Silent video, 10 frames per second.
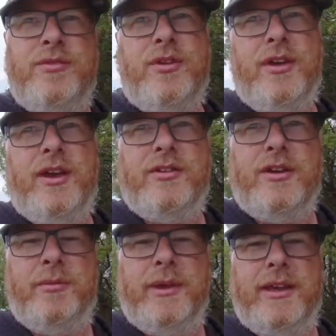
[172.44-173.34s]
So yeah, it's
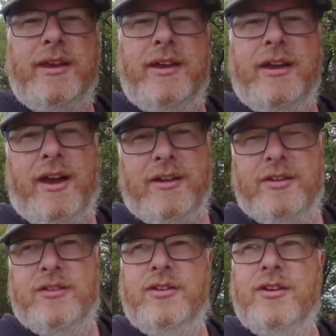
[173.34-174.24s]
going to be
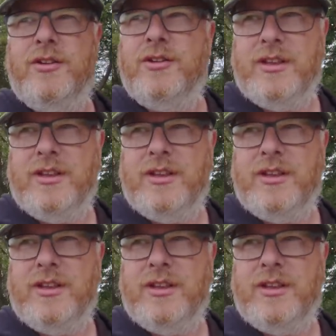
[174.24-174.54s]
Arctic Circle,